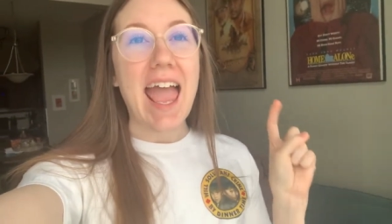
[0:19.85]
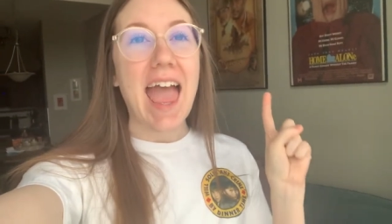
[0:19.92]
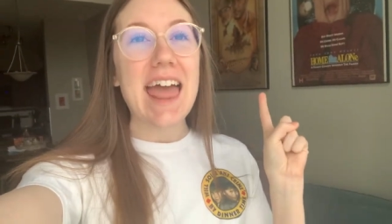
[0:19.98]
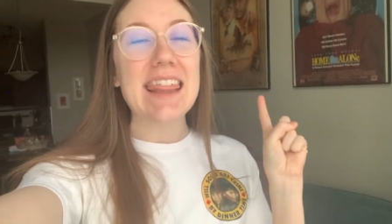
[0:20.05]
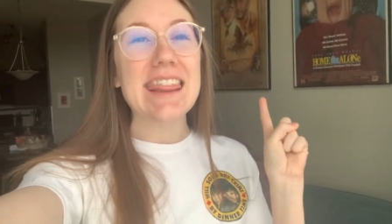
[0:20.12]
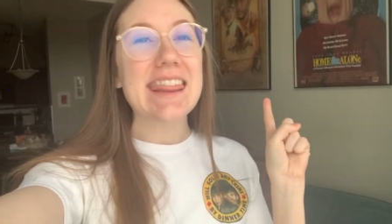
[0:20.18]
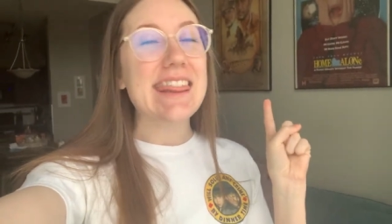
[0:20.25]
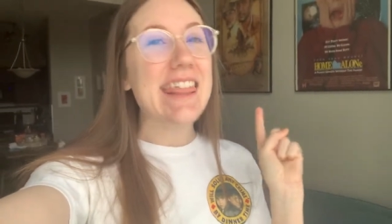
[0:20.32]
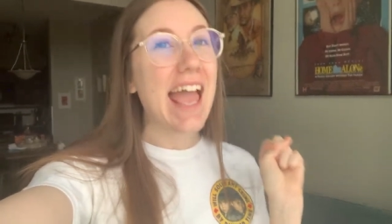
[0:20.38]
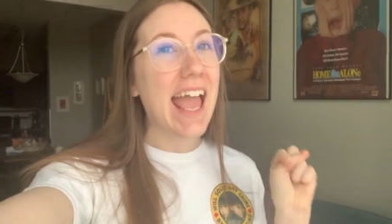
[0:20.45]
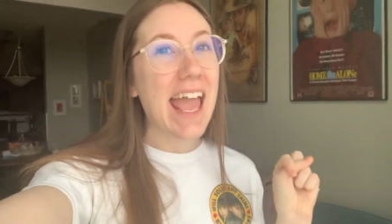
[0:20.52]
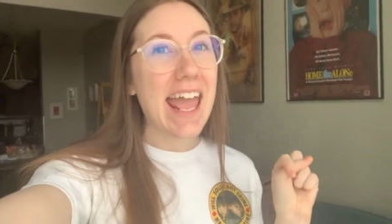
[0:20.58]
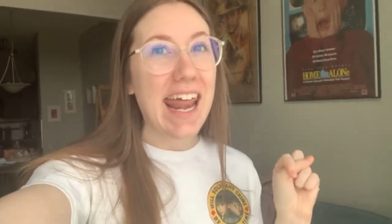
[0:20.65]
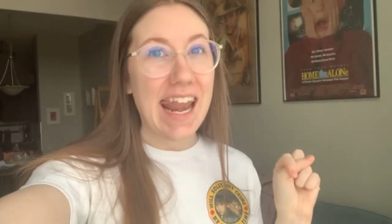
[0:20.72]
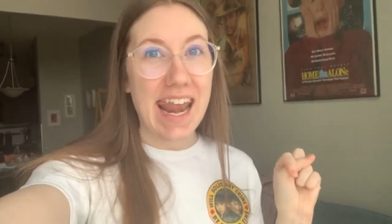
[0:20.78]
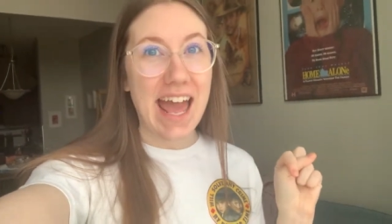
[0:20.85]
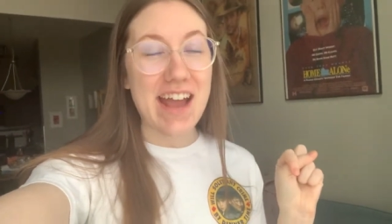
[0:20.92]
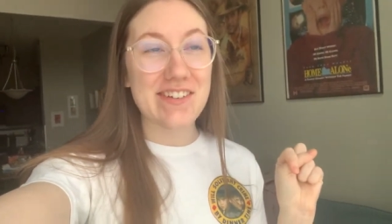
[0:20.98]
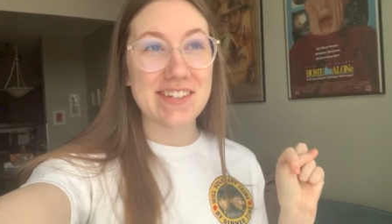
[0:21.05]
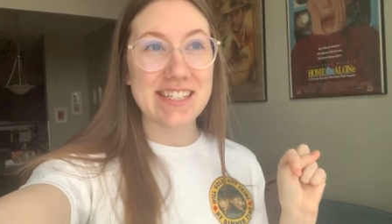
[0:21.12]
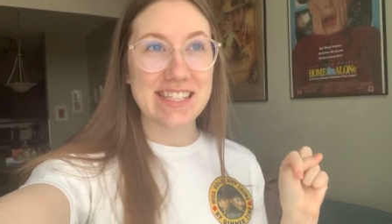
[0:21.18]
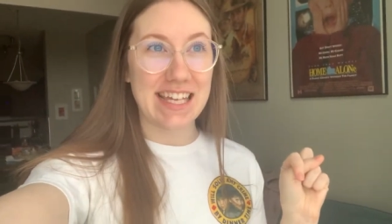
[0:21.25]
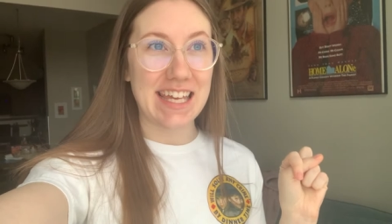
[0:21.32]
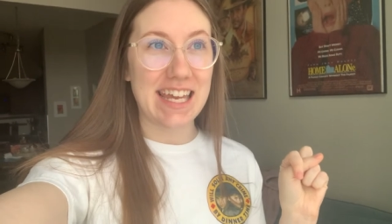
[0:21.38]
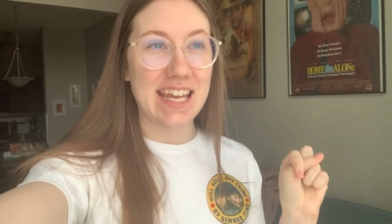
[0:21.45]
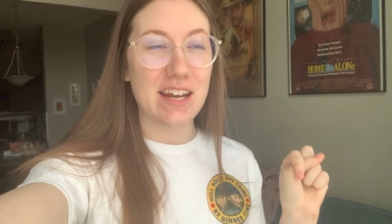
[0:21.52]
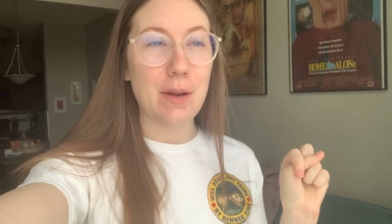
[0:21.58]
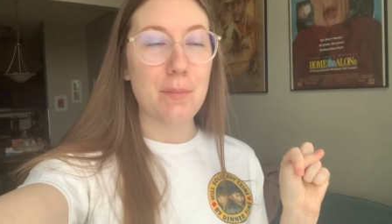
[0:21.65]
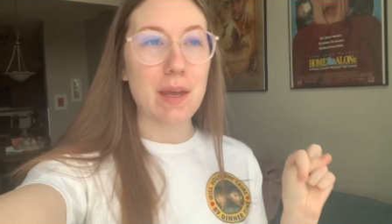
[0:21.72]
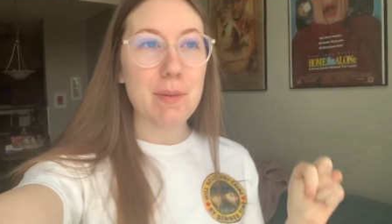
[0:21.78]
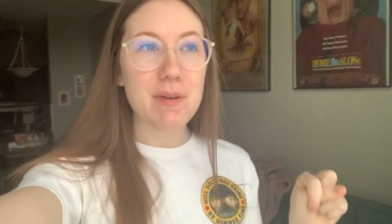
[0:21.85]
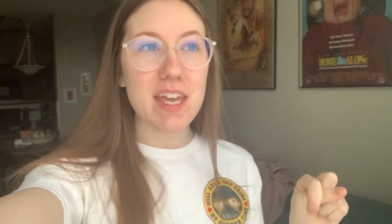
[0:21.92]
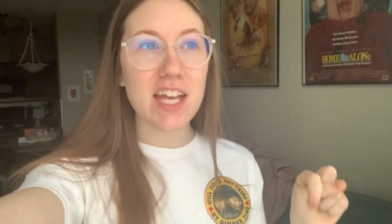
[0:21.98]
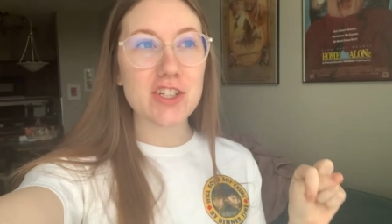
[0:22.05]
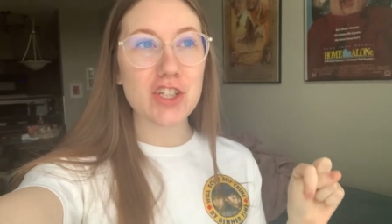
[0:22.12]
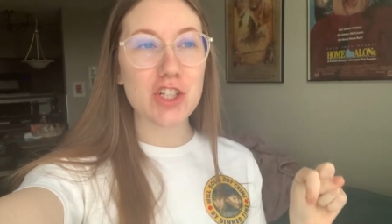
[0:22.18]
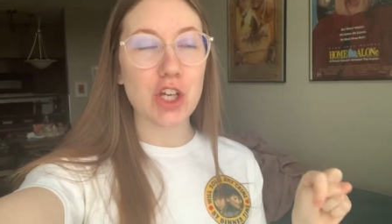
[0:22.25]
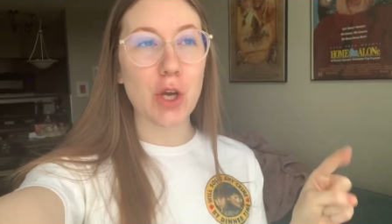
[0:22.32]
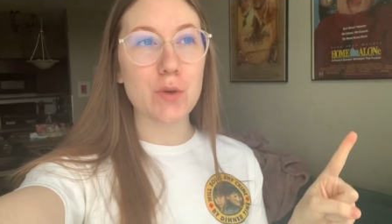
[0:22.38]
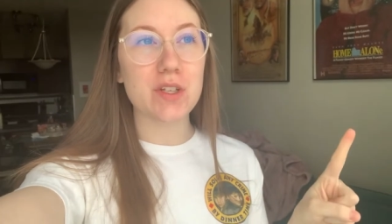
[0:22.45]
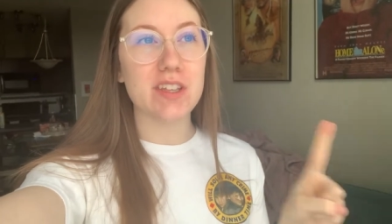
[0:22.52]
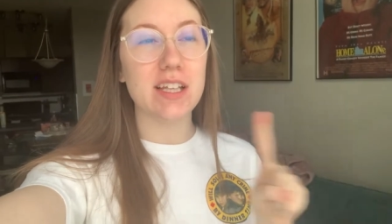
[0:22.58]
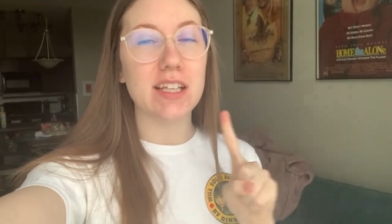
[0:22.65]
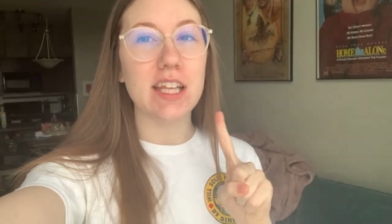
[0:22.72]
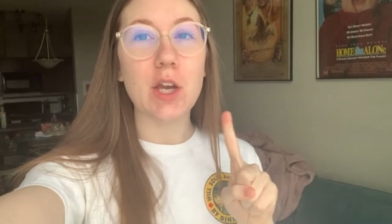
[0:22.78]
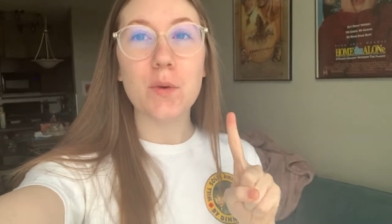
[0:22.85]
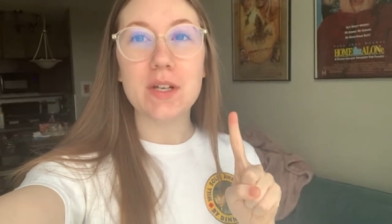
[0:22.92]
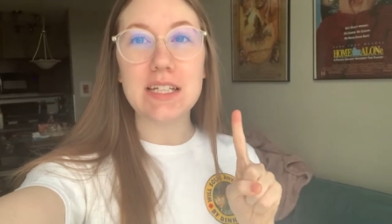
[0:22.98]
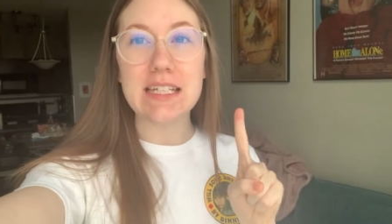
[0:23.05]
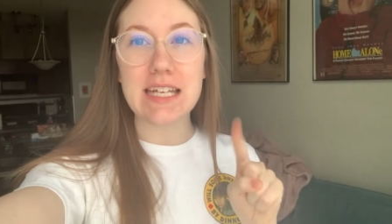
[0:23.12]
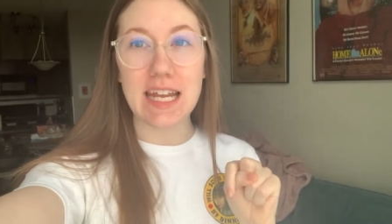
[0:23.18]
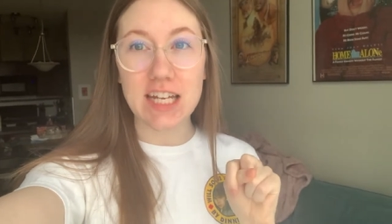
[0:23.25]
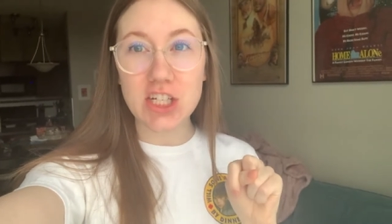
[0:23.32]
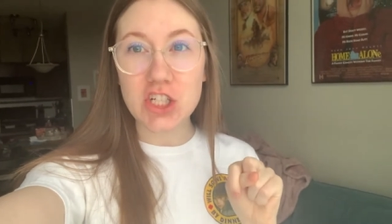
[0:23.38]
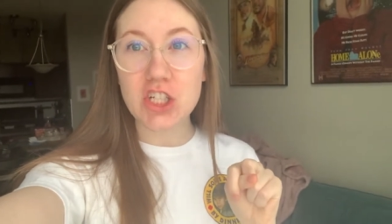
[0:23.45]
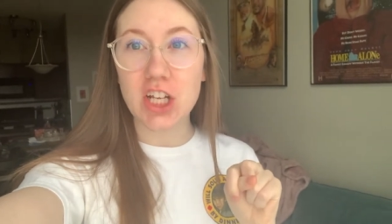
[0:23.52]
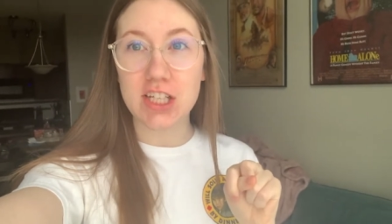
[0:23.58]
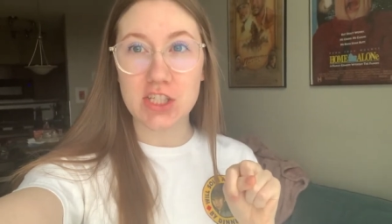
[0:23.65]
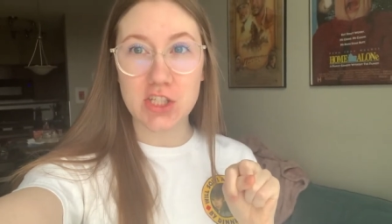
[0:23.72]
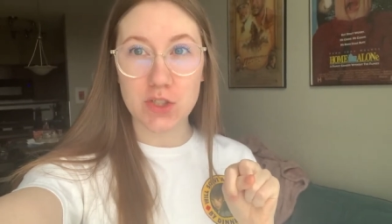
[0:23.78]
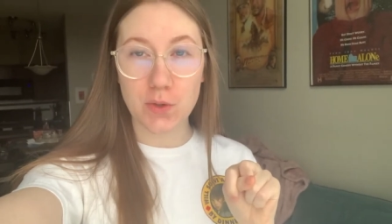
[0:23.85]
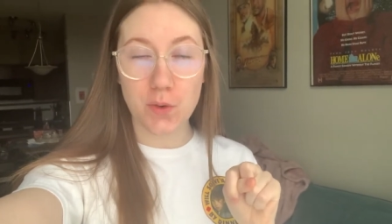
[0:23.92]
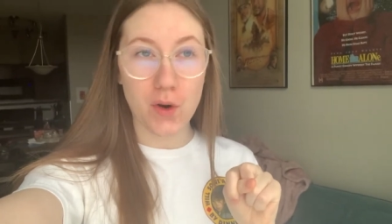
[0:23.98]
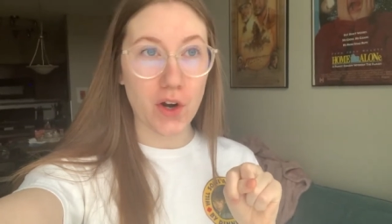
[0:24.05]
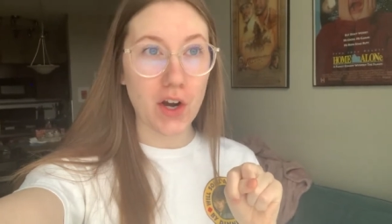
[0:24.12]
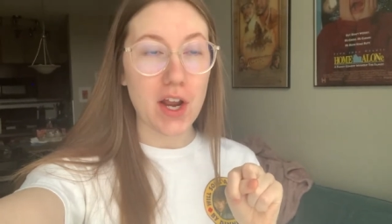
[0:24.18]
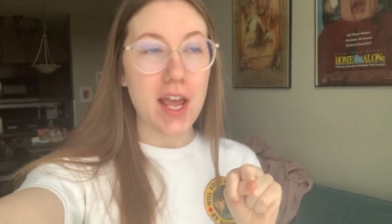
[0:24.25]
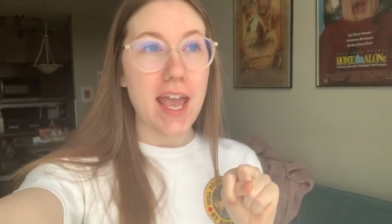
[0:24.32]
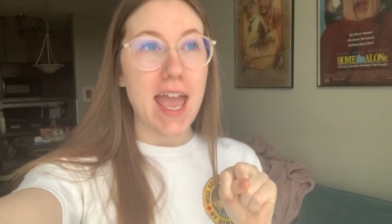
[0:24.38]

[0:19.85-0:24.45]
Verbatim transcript: and then I was thinking maybe I should go to the liquidation store